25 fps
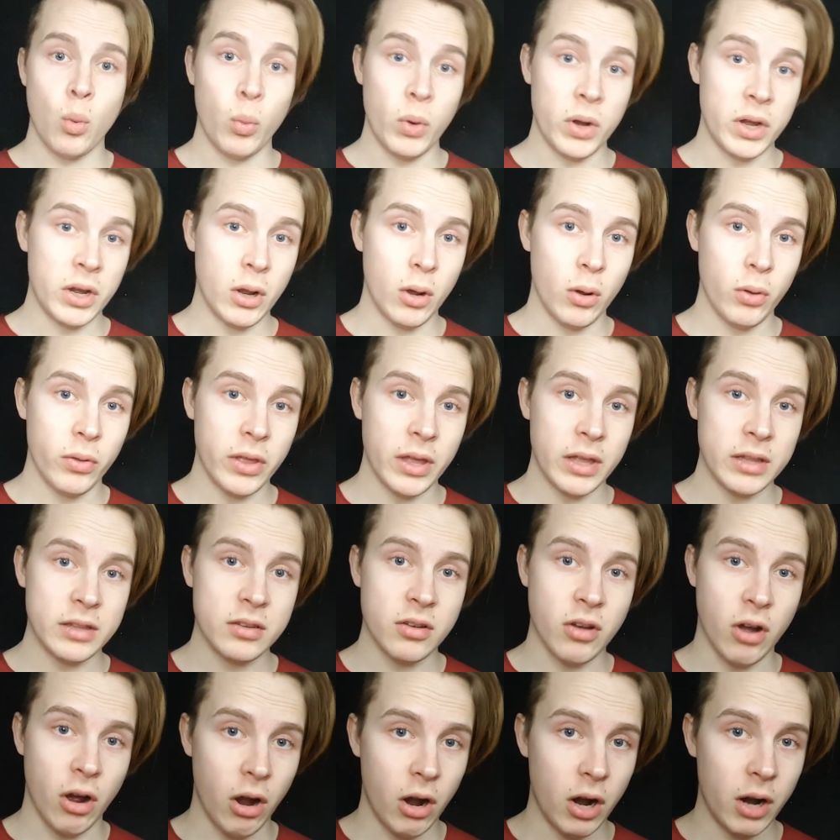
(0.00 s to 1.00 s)
We know
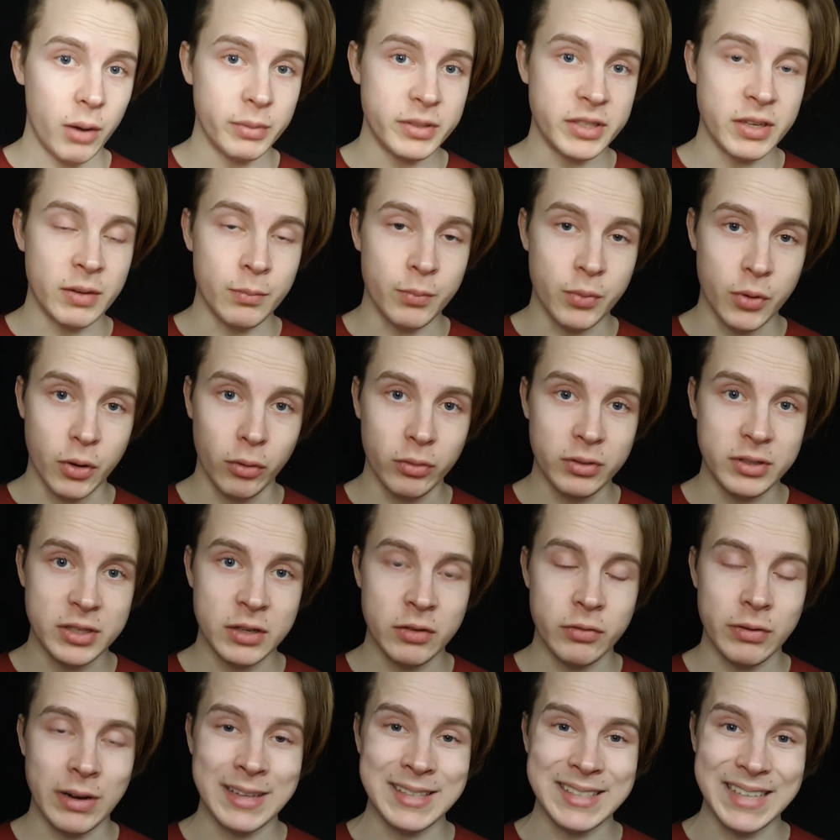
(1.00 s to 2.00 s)
that carbs and
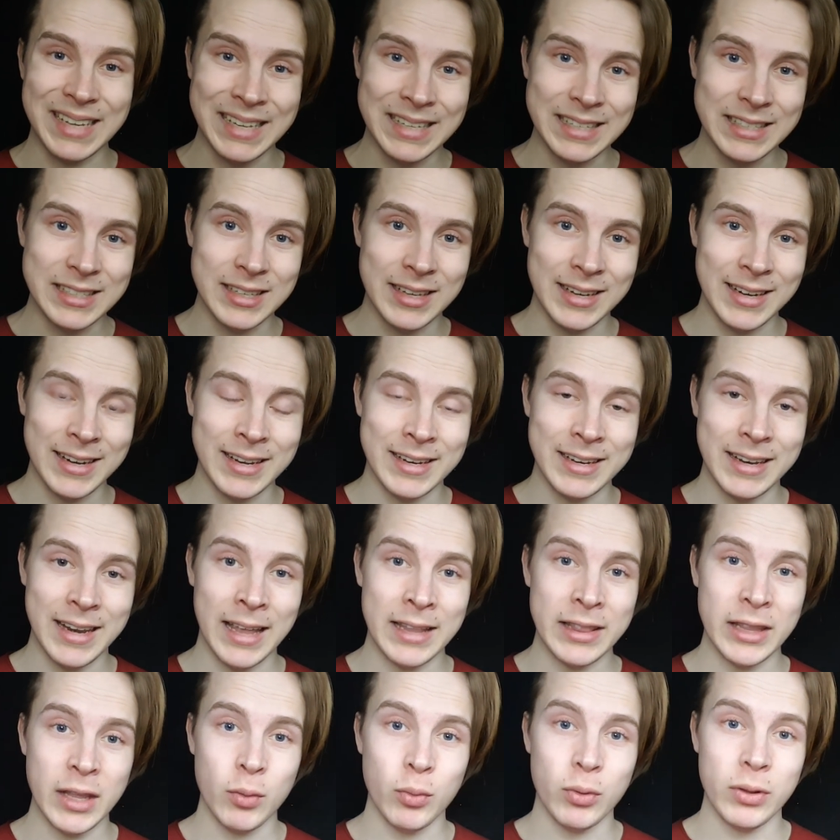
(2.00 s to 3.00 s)
protein raise insulin,
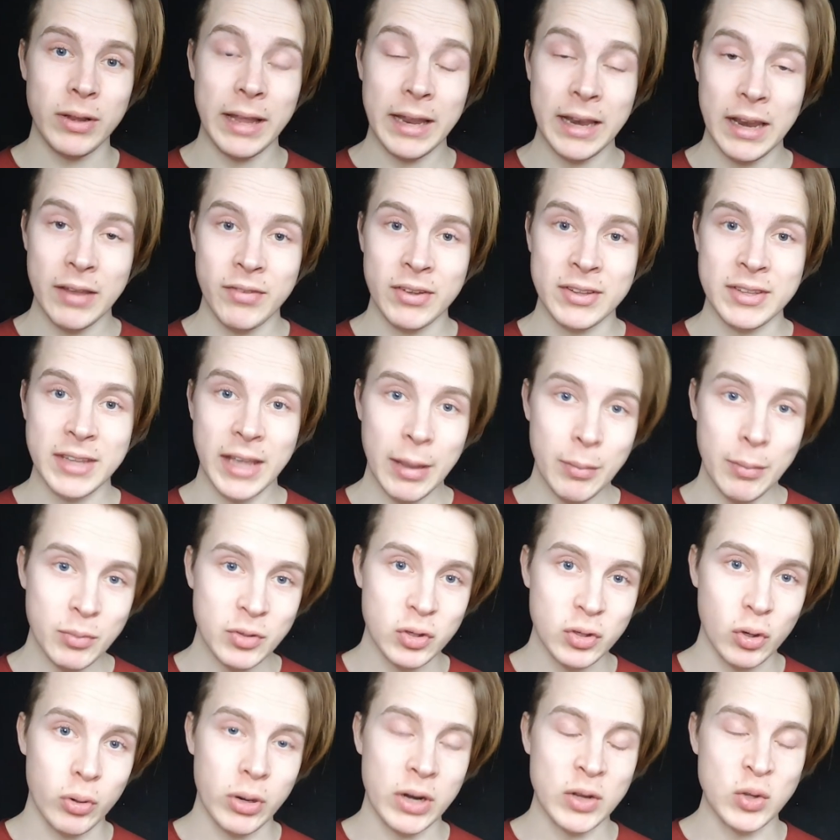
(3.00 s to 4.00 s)
and they will elevate
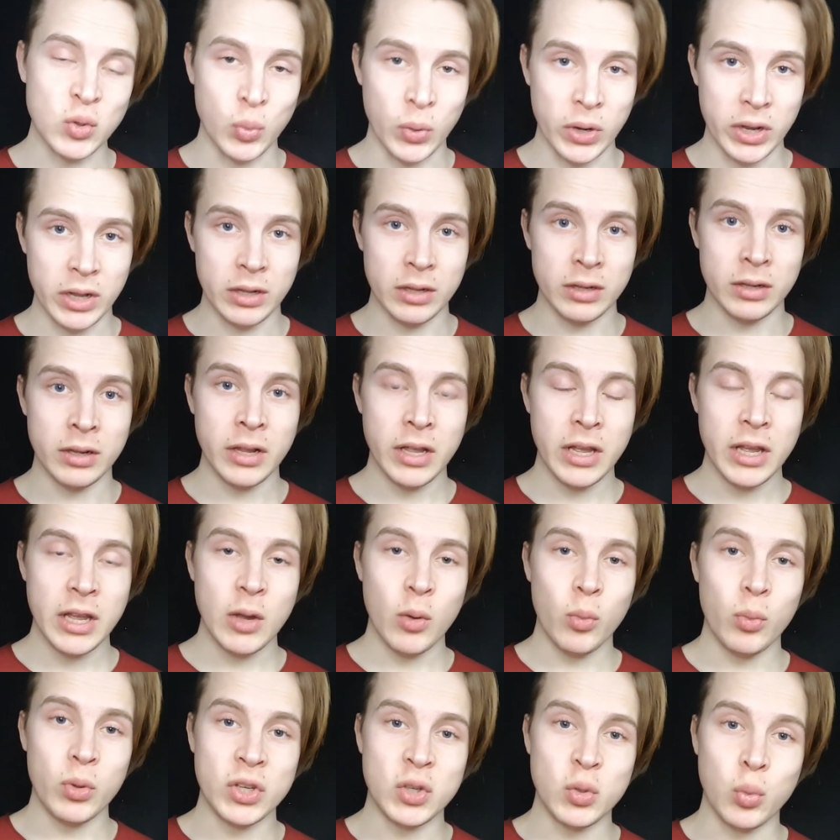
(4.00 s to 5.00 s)
mTOR as well,
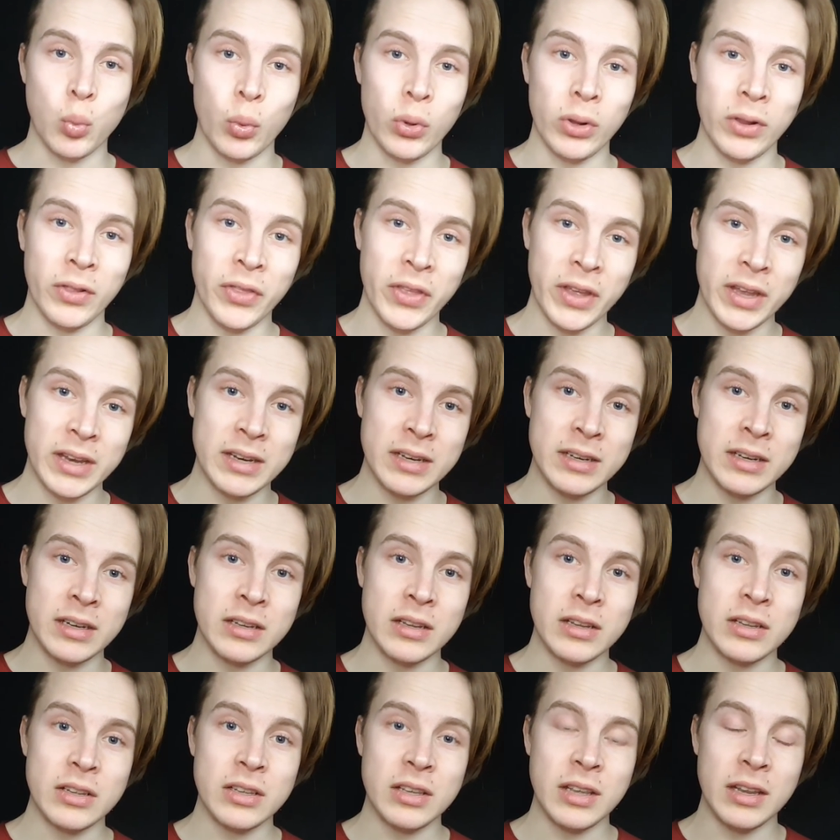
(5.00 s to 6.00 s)
which will then
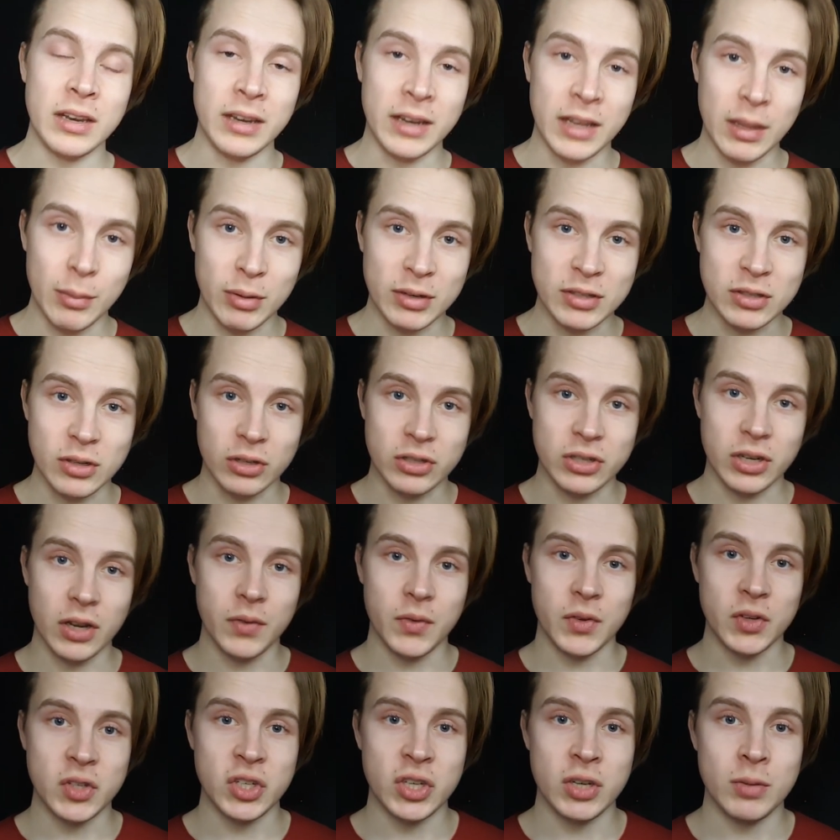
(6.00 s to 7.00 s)
inhibit
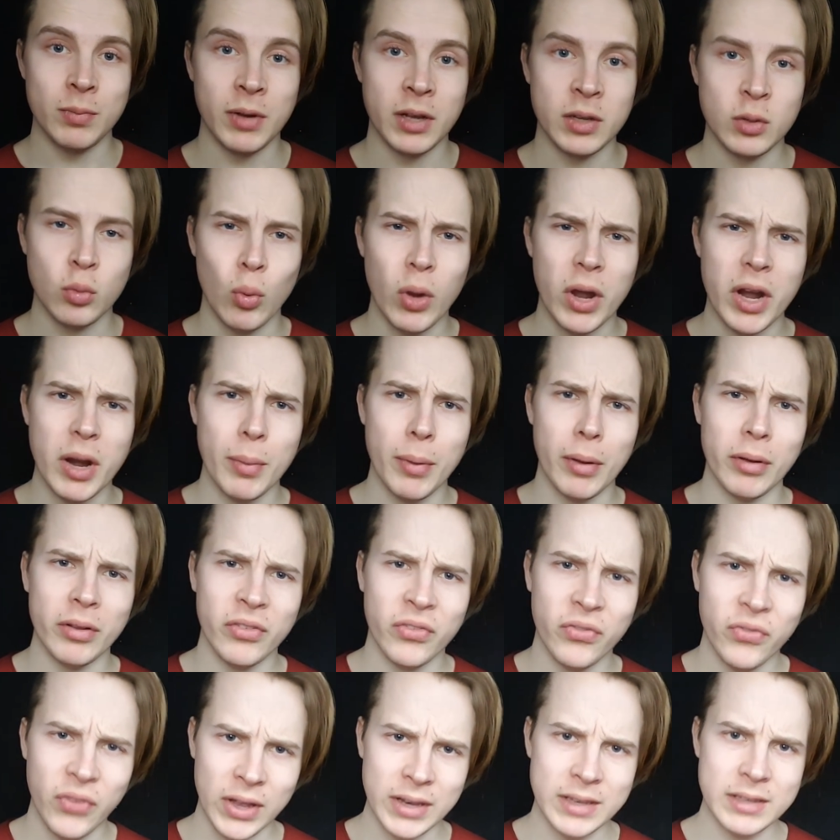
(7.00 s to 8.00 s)
autophagy. But what about
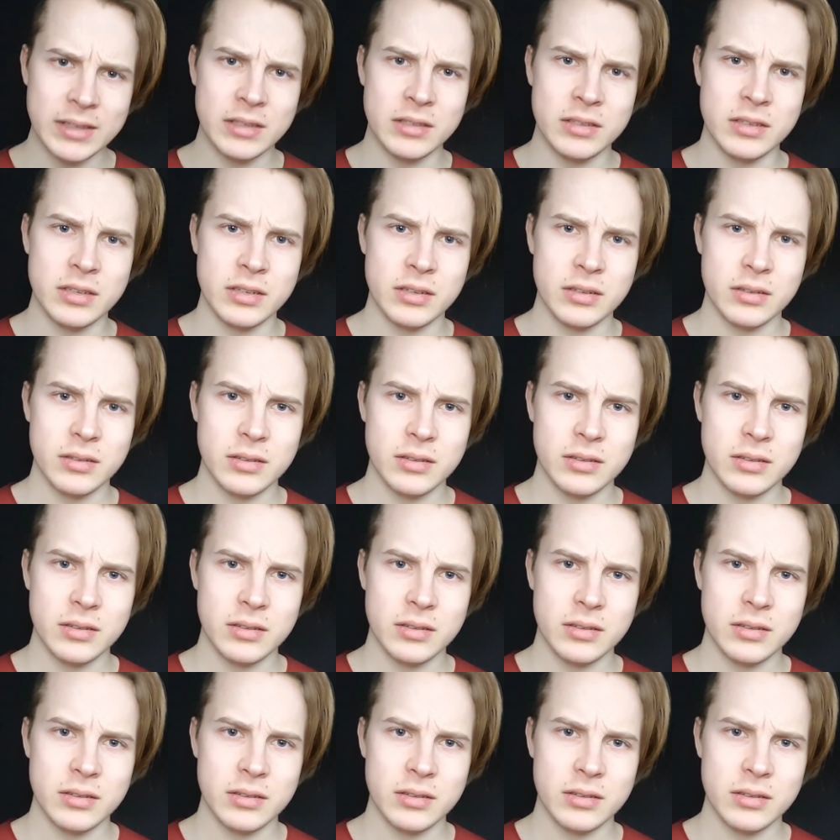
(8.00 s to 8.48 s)
fat?